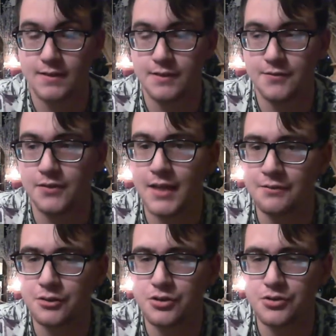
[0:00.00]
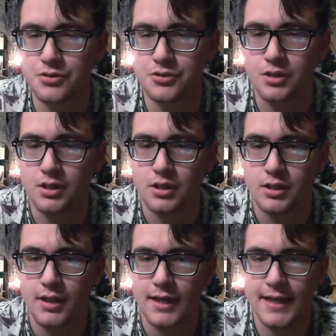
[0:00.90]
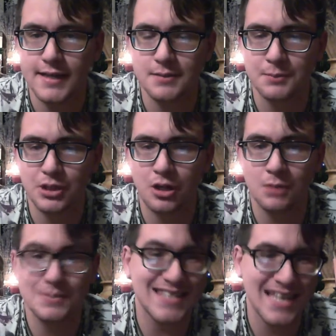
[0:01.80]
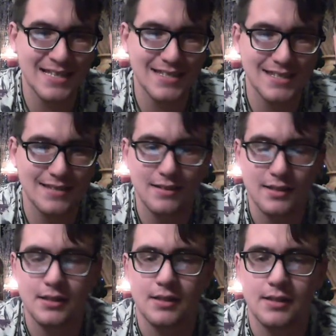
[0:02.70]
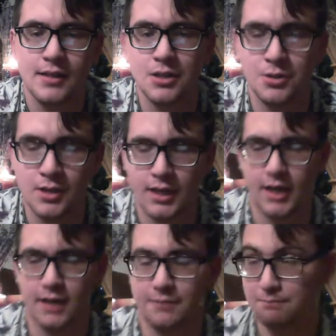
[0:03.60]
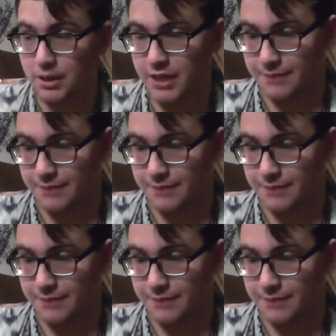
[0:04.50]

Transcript: flavors, I guess I'm going to call them scents, that you can get, but